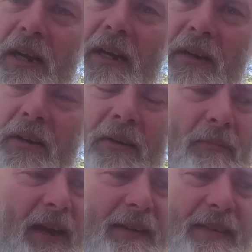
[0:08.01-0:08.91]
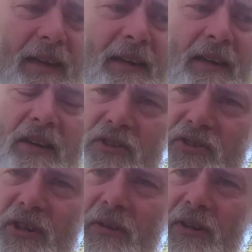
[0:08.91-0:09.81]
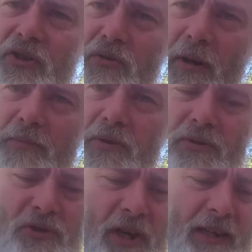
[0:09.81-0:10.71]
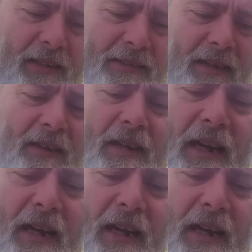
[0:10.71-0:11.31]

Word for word: in meditating and considering the scriptures. Check this out.